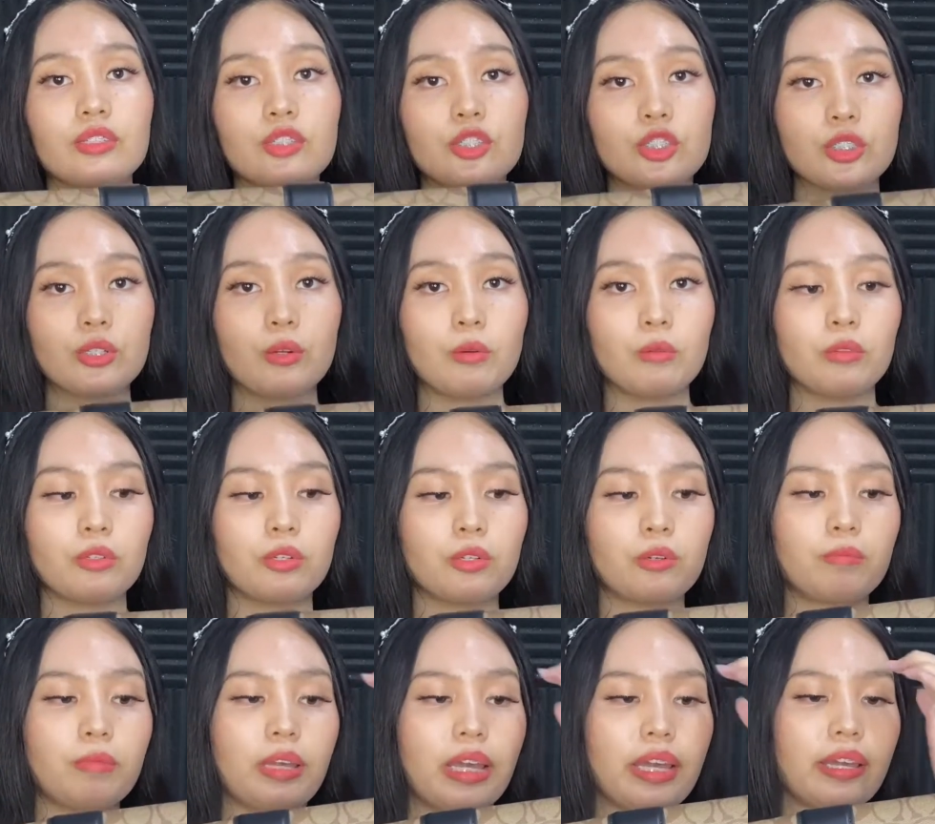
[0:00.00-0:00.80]

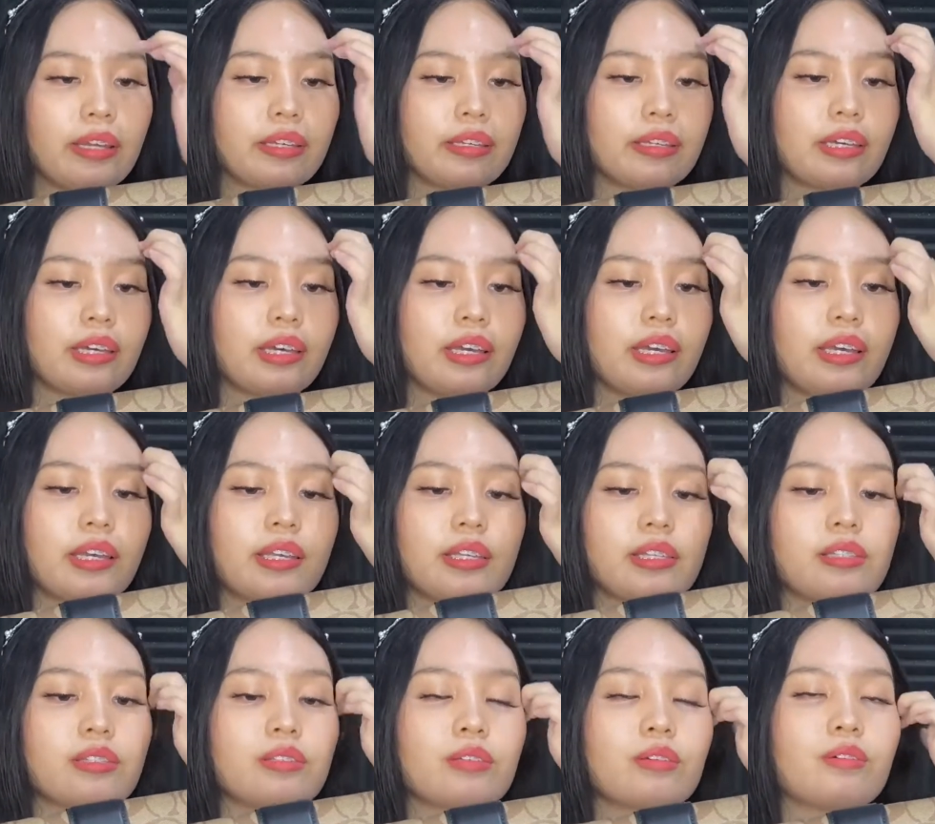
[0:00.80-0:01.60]
shoulder bag,
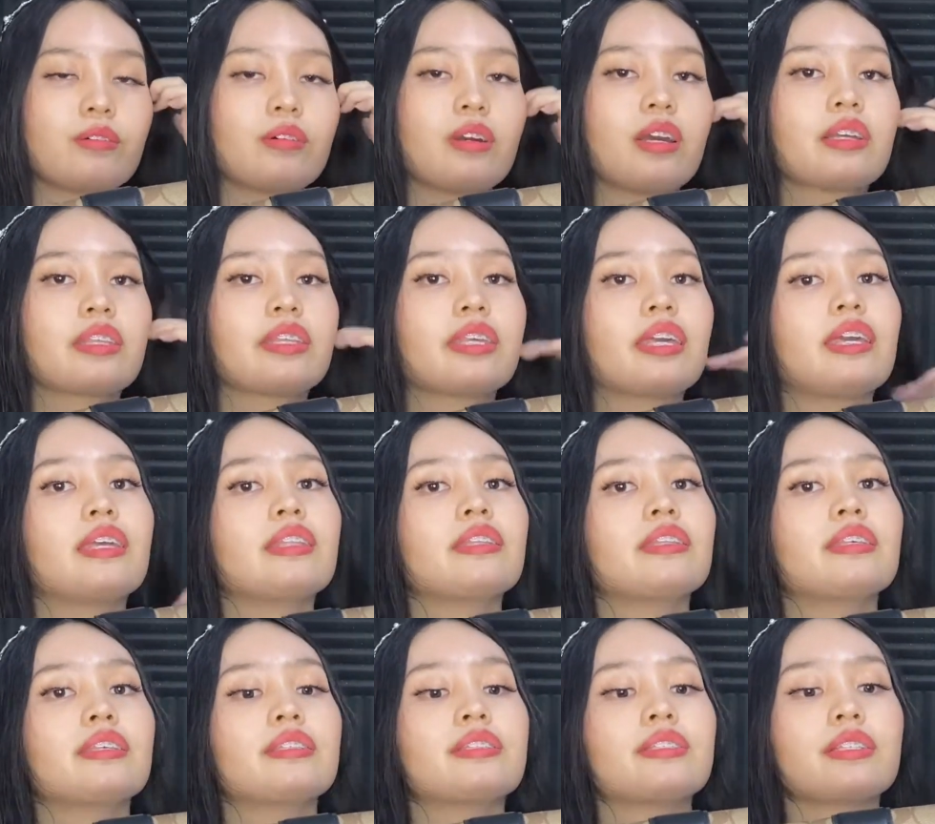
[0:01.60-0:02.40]
guys. So
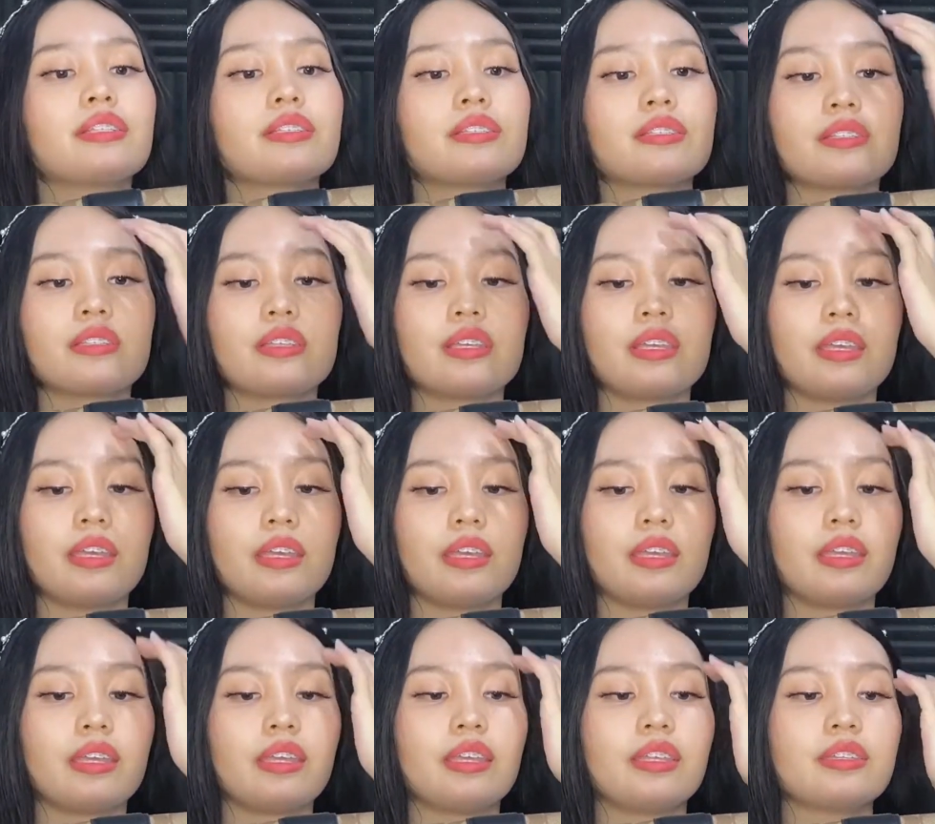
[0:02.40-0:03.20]
again, this is
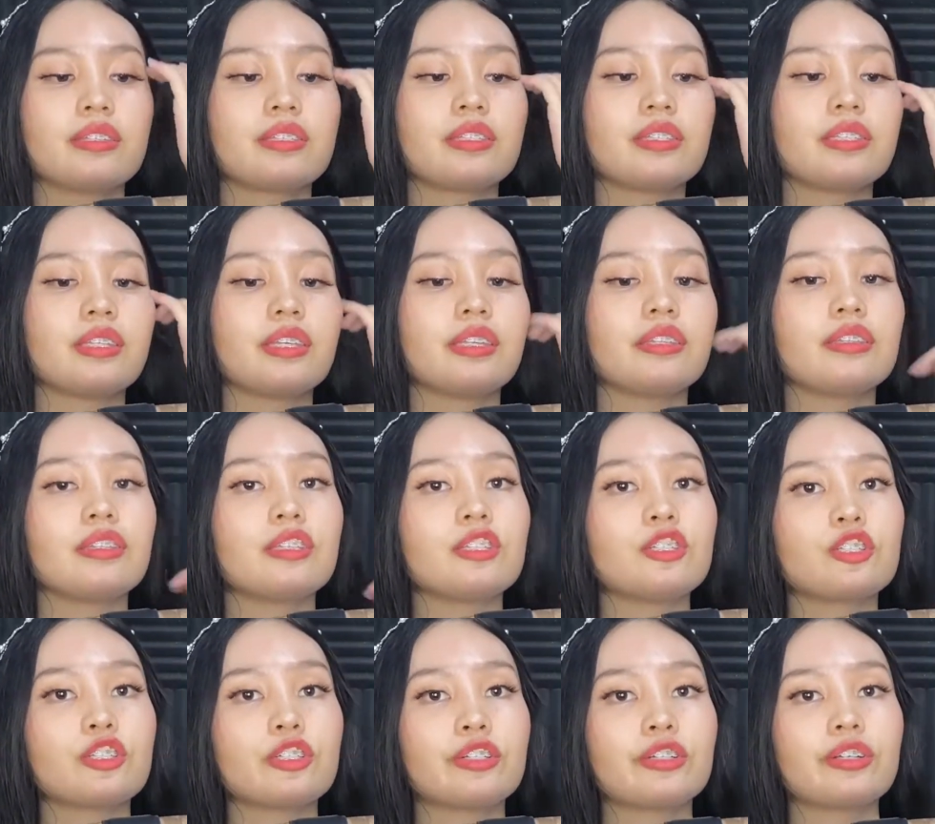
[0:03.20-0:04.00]
in
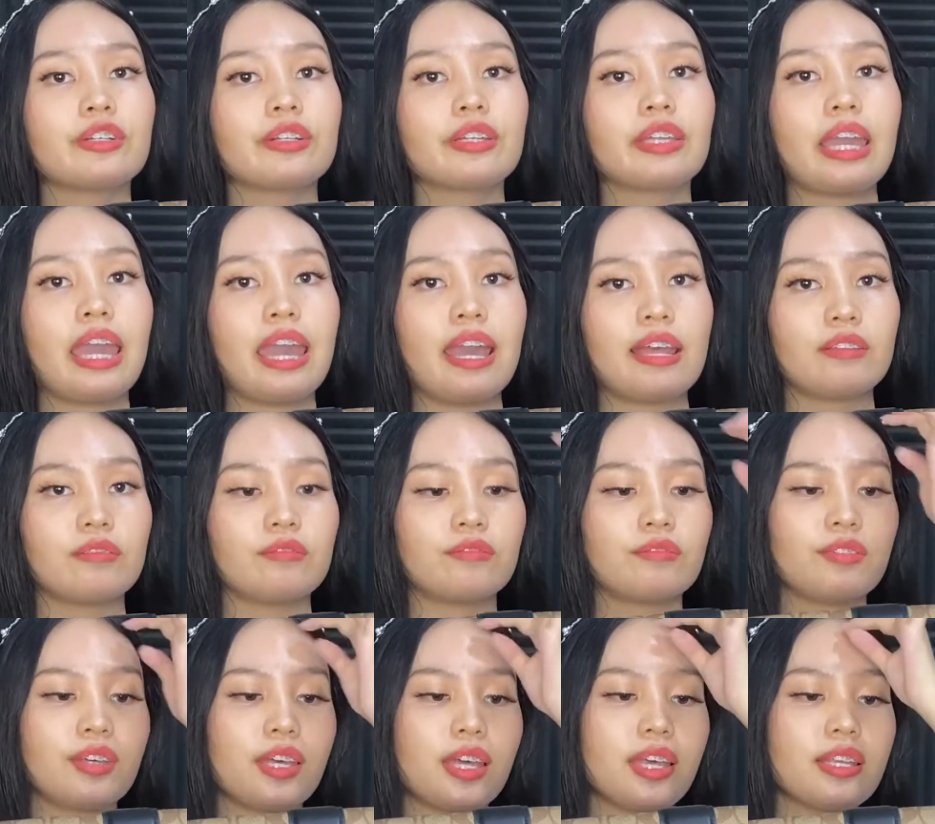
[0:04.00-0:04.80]
signature
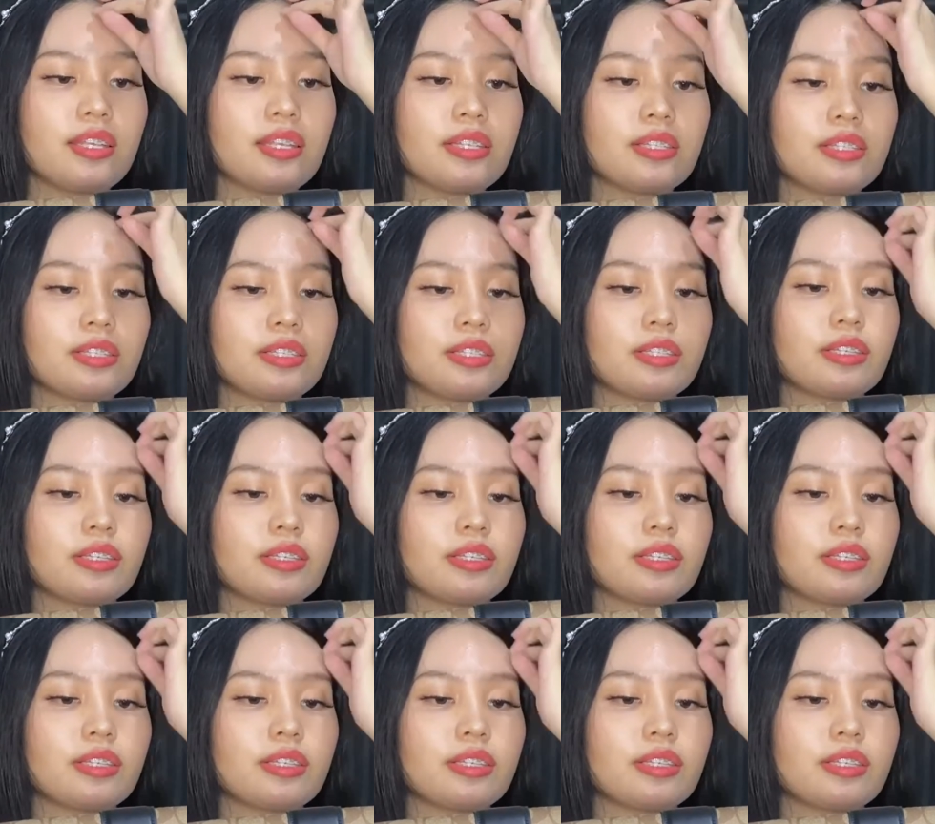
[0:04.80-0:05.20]
canvas.